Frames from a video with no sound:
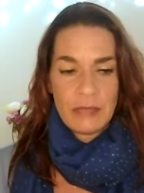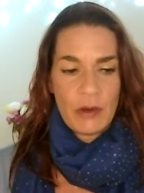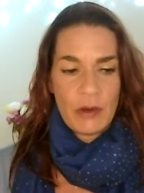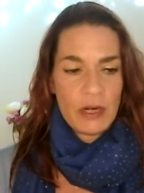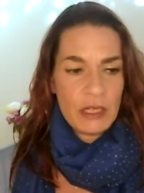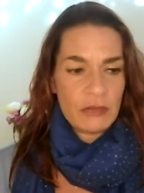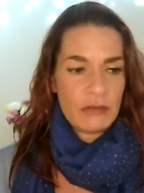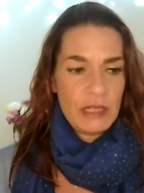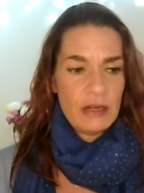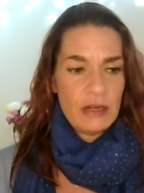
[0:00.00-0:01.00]
that we all
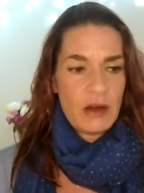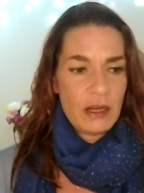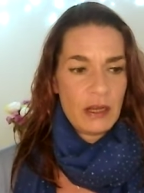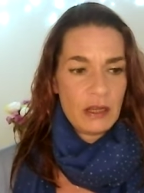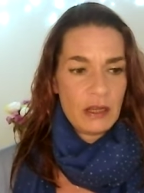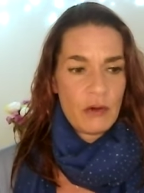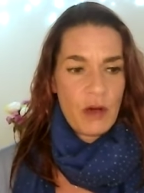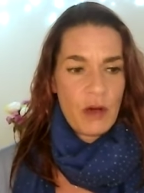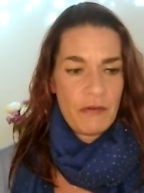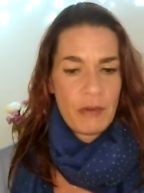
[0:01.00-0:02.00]
agree on the
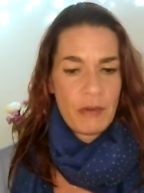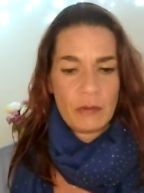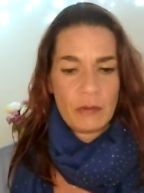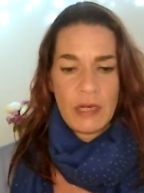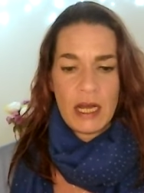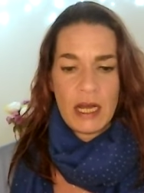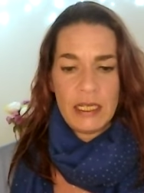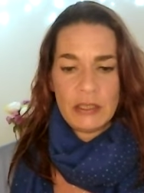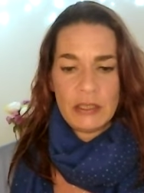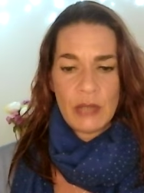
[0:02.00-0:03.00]
core of what we are
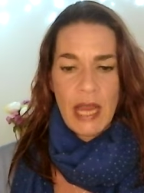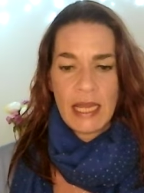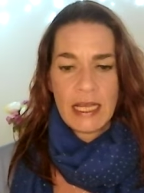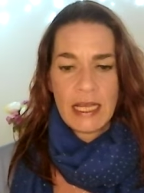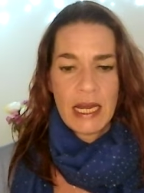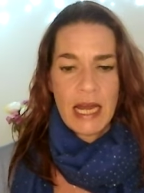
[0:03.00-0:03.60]
here to anchor,